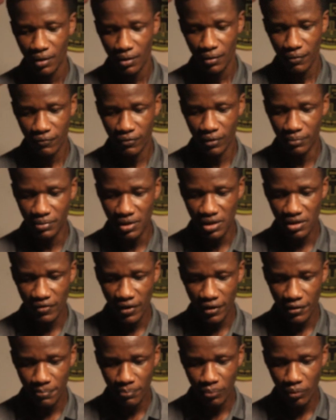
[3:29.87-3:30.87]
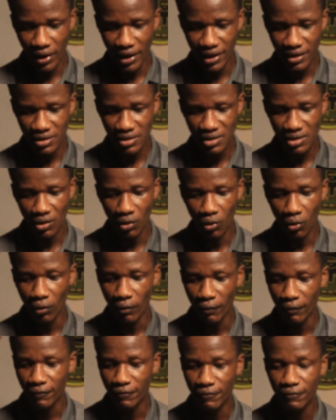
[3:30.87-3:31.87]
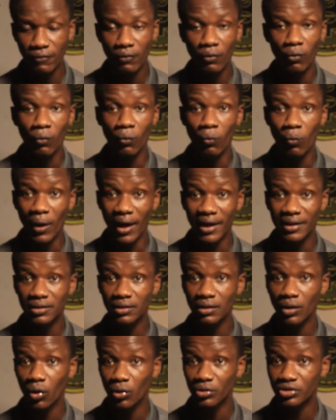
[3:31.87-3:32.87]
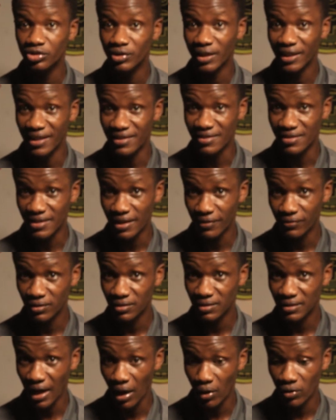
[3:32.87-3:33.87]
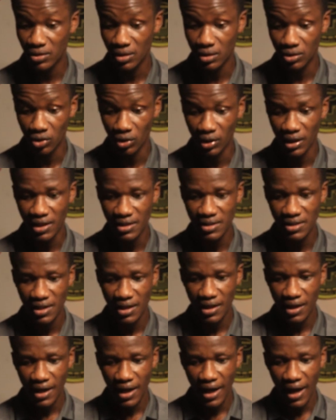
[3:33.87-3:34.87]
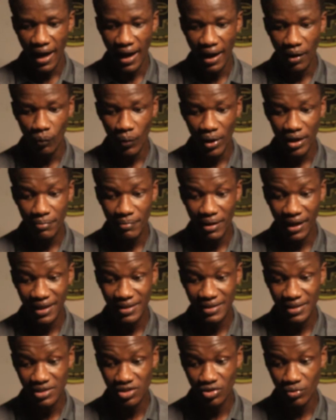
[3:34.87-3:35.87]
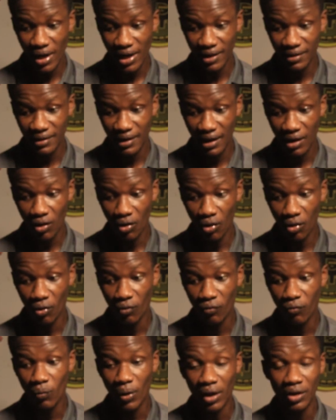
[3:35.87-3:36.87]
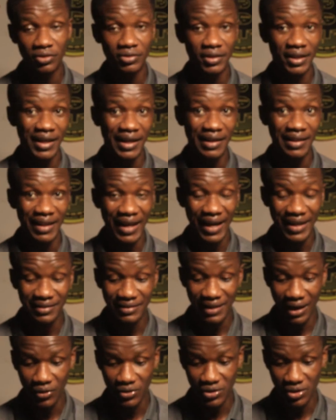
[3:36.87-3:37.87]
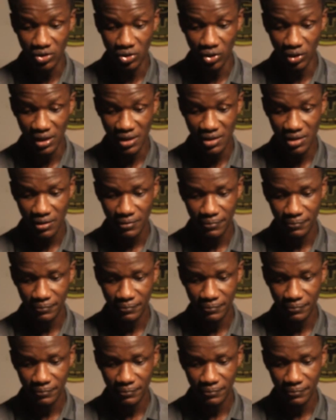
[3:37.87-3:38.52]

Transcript: from this very point of $107,000 and where the market is right now of $109,000,